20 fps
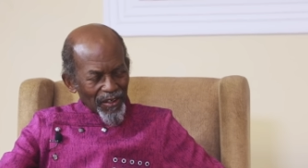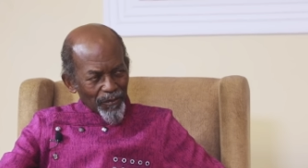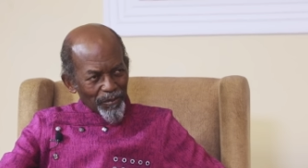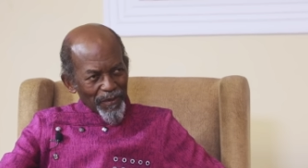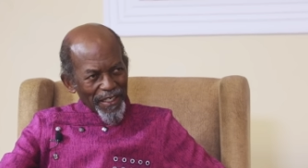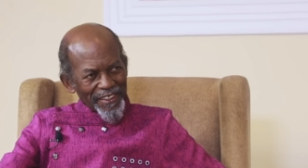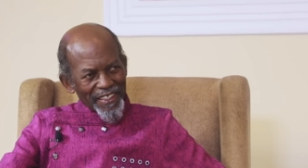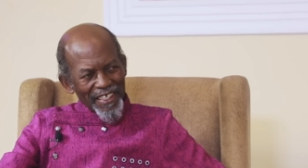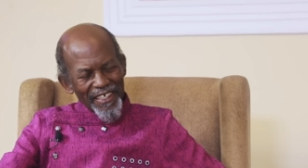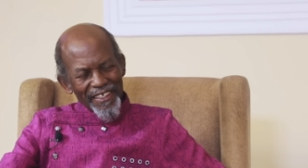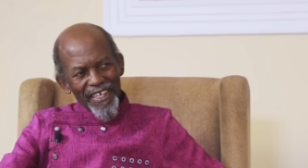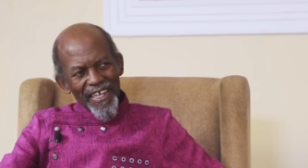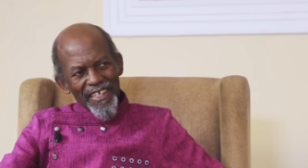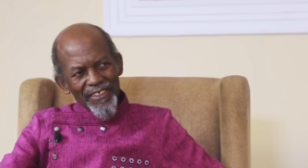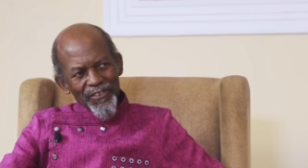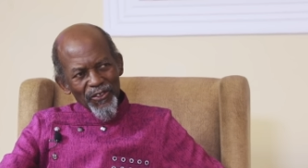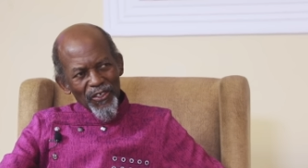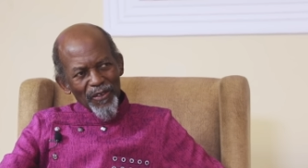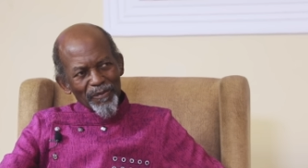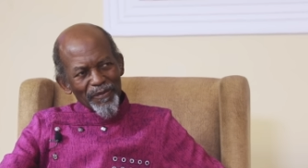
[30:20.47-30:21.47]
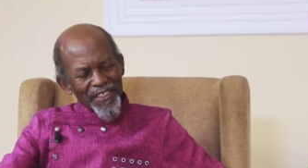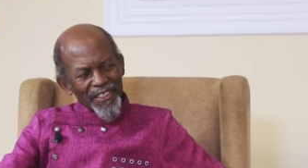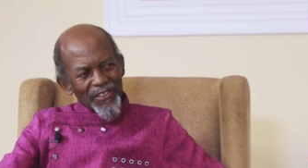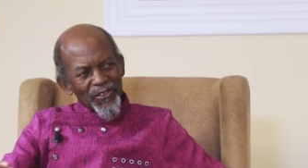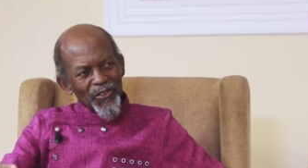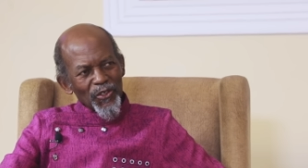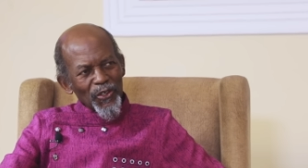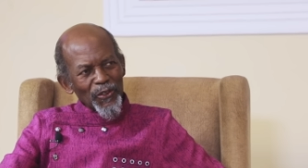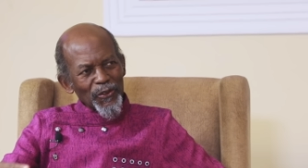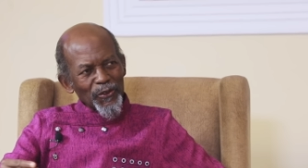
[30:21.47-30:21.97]
but there are some
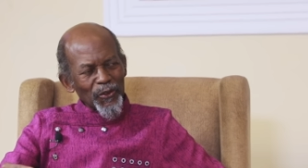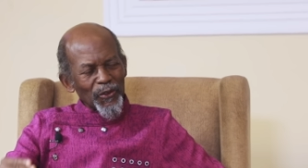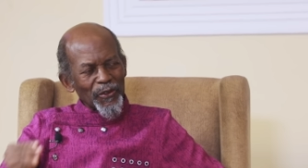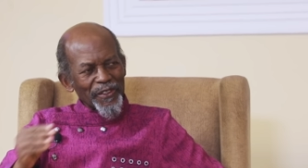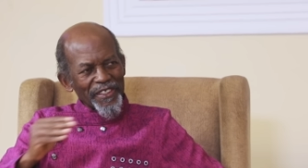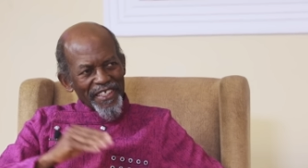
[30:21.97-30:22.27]
things also